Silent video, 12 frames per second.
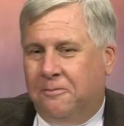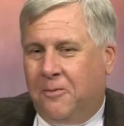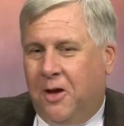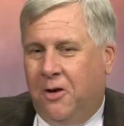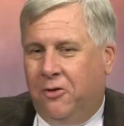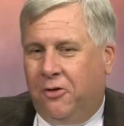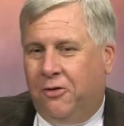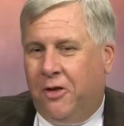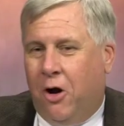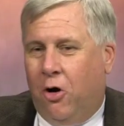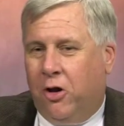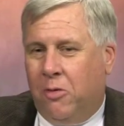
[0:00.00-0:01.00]
and just
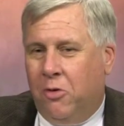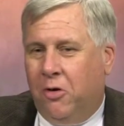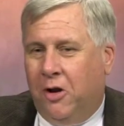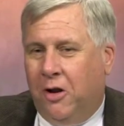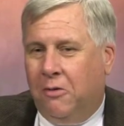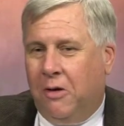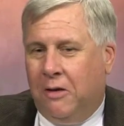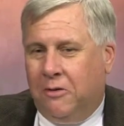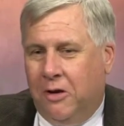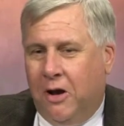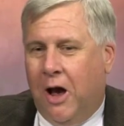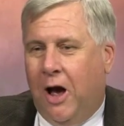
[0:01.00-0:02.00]
that our community
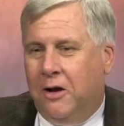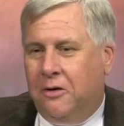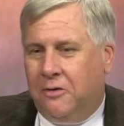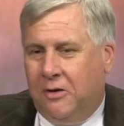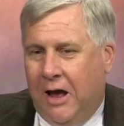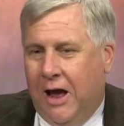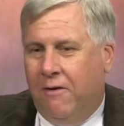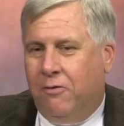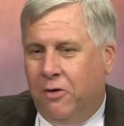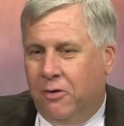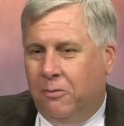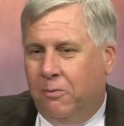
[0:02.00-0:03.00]
got to have
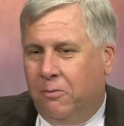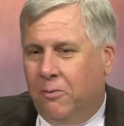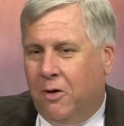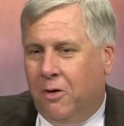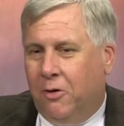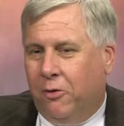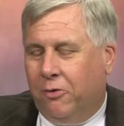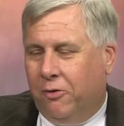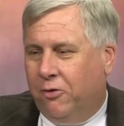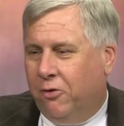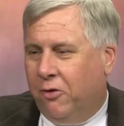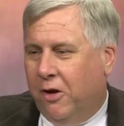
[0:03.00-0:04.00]
the little
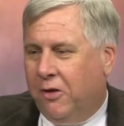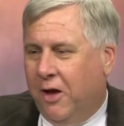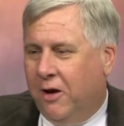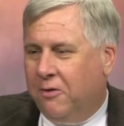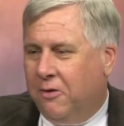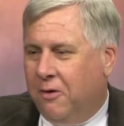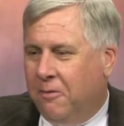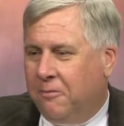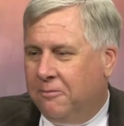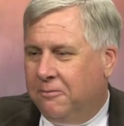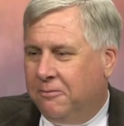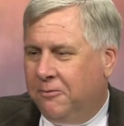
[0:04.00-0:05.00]
sisters like that,
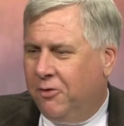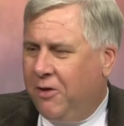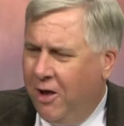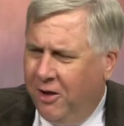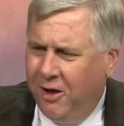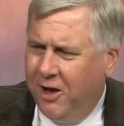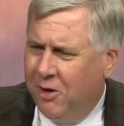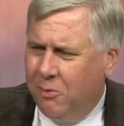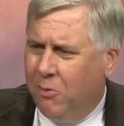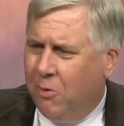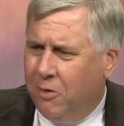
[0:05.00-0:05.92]
just how lucky we were.